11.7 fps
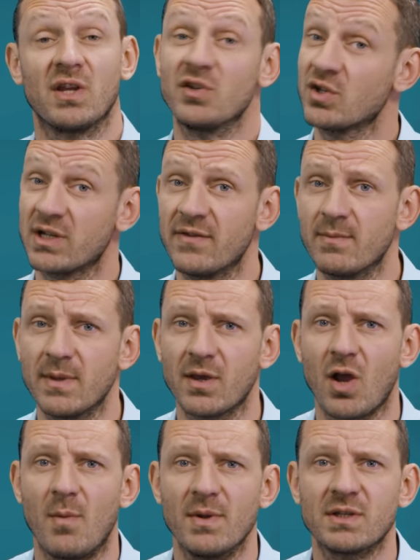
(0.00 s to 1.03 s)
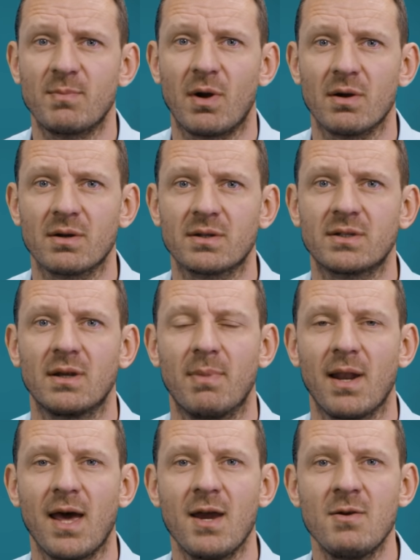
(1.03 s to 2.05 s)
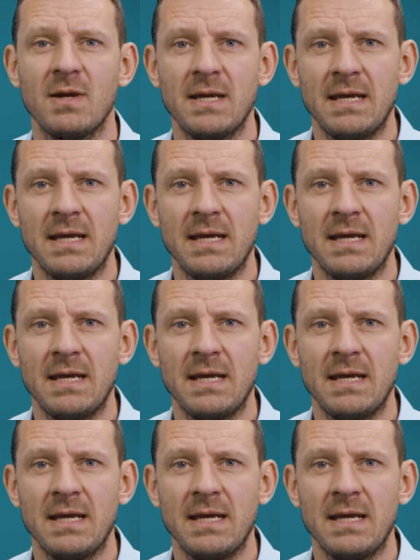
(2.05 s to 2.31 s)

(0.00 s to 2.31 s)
then just leave them in the comments box below.